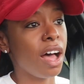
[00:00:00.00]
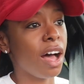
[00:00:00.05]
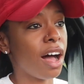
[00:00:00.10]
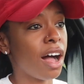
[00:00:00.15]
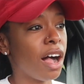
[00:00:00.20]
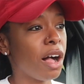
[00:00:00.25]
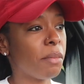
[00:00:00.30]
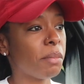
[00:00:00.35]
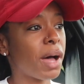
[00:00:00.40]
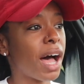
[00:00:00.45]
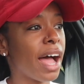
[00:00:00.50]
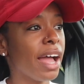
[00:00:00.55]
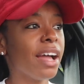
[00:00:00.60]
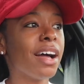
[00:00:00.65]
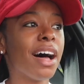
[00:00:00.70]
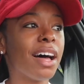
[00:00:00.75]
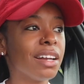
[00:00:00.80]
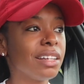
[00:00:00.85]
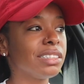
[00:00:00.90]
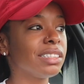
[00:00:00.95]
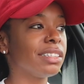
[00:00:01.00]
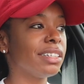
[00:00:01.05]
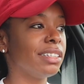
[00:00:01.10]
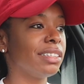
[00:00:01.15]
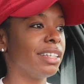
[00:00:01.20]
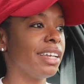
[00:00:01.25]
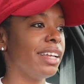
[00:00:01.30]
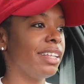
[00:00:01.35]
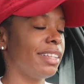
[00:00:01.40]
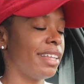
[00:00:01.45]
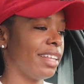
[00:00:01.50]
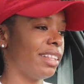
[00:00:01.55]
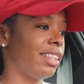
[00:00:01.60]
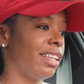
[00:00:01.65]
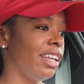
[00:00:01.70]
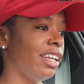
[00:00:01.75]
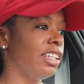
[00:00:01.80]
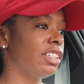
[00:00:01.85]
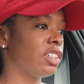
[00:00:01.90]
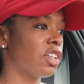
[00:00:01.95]
I honestly think that
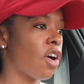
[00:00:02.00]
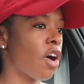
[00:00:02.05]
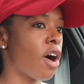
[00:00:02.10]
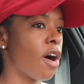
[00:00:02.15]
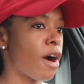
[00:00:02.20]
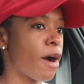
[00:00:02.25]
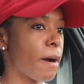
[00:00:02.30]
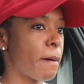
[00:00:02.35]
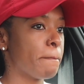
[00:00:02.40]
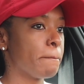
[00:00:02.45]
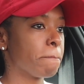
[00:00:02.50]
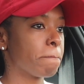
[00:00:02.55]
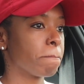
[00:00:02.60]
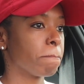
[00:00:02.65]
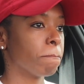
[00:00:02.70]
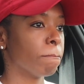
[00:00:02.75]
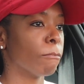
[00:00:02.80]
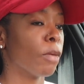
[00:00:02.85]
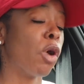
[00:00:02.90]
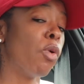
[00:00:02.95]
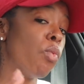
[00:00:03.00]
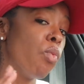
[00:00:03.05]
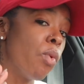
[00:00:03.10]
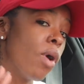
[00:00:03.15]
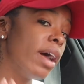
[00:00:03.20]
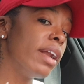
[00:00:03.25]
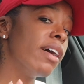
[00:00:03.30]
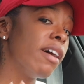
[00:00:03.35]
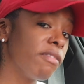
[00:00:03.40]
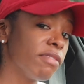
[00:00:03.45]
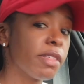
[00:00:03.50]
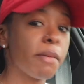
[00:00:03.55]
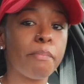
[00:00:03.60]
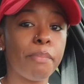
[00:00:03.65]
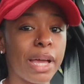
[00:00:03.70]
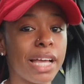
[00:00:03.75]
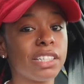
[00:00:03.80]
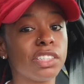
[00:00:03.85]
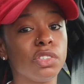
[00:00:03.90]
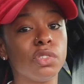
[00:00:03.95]
these are one of the
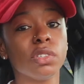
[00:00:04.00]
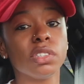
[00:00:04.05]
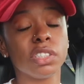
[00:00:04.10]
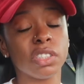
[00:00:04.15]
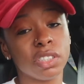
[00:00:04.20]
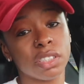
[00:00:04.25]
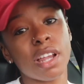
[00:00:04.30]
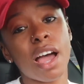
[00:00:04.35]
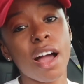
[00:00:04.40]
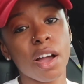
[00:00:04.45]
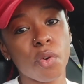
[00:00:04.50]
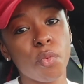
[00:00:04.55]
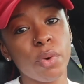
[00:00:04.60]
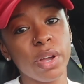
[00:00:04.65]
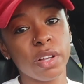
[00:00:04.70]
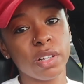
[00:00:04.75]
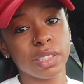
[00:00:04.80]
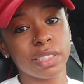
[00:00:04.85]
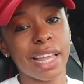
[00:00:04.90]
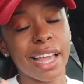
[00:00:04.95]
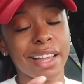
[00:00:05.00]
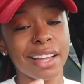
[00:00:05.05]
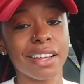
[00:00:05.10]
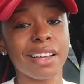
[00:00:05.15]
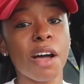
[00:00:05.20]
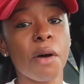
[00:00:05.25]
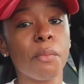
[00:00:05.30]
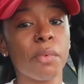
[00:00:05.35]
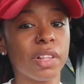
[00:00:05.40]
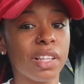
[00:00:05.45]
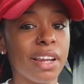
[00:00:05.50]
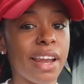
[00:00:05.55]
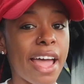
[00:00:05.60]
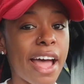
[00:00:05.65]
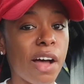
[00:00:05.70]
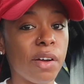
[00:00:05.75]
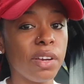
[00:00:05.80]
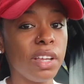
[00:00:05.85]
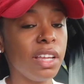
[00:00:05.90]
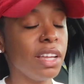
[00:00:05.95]
best stock wheels that could come with an
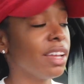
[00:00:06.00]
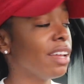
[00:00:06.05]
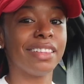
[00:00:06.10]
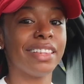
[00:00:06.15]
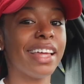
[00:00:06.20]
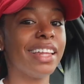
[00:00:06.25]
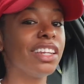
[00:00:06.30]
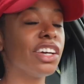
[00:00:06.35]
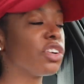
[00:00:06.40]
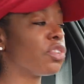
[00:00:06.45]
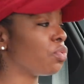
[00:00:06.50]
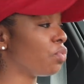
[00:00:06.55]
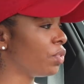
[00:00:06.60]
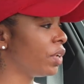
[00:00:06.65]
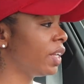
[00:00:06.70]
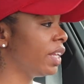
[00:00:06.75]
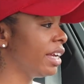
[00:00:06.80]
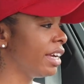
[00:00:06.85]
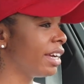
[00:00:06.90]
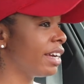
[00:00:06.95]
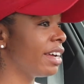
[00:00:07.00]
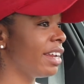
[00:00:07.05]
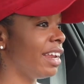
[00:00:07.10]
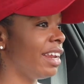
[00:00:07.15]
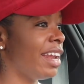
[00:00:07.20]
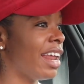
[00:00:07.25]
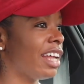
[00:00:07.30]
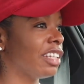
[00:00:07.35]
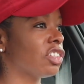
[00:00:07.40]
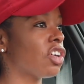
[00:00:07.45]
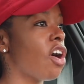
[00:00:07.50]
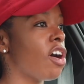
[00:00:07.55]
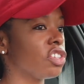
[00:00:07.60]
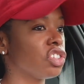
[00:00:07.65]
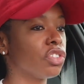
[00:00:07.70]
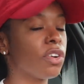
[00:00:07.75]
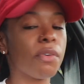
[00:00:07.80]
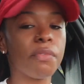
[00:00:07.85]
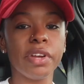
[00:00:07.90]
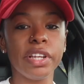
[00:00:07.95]
Audi. They look really good, and that's
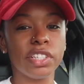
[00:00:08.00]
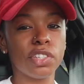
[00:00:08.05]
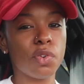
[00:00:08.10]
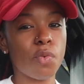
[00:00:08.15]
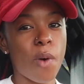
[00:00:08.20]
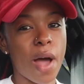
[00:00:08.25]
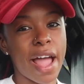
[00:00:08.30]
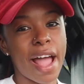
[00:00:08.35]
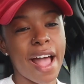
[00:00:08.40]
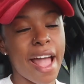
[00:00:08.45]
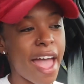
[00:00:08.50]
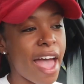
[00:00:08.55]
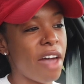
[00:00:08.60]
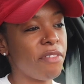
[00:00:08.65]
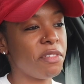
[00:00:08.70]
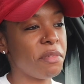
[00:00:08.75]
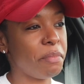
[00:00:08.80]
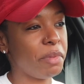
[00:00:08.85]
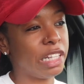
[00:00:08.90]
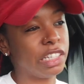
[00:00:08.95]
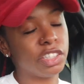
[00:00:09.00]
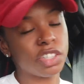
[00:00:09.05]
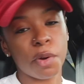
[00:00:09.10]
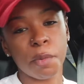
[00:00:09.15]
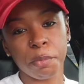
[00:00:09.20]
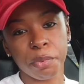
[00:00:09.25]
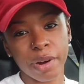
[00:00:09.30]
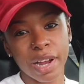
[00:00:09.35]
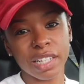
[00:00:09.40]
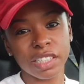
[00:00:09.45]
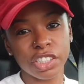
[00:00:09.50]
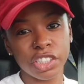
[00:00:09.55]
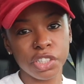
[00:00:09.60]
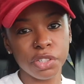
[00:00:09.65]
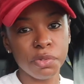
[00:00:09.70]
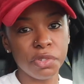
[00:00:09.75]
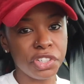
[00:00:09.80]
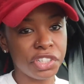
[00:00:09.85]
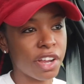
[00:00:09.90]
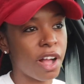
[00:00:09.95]
also a reason why I haven't been so pressed
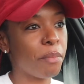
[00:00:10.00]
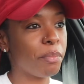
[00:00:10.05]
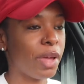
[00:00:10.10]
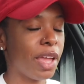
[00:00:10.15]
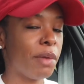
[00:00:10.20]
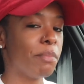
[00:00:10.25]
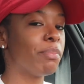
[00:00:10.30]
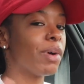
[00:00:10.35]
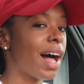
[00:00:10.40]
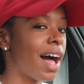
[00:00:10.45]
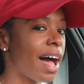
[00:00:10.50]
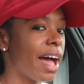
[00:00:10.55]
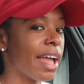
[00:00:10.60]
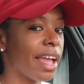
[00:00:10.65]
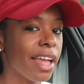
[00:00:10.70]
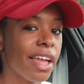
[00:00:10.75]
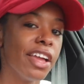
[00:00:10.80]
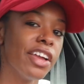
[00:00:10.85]
to jump and buy